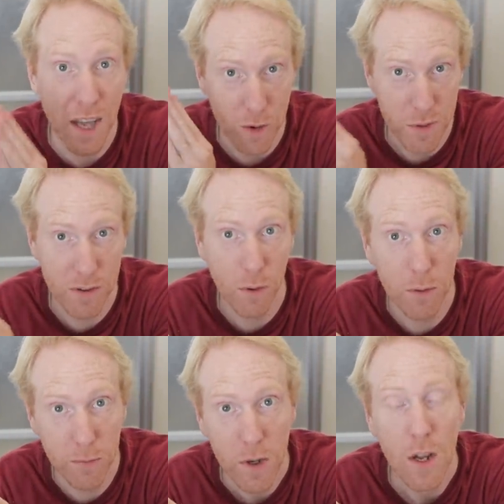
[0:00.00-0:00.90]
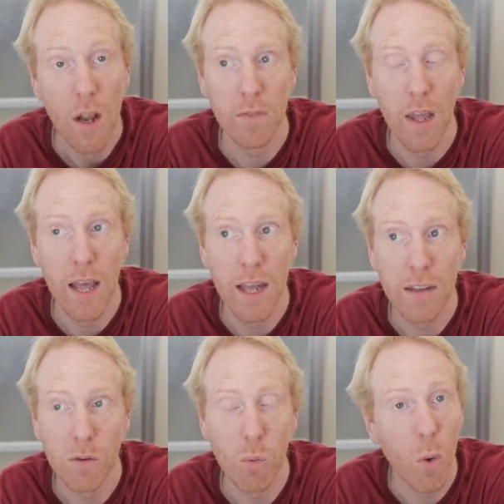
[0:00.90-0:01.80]
can resolve.
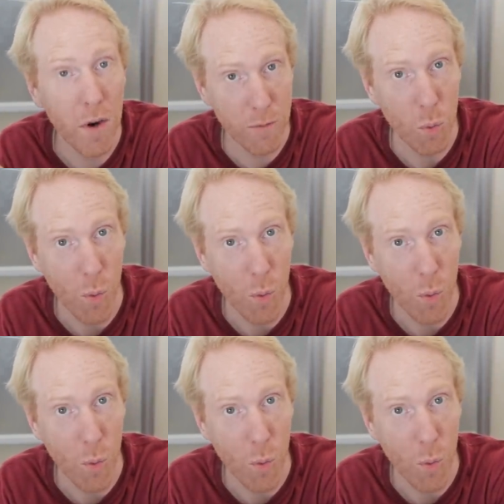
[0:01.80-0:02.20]
And one of the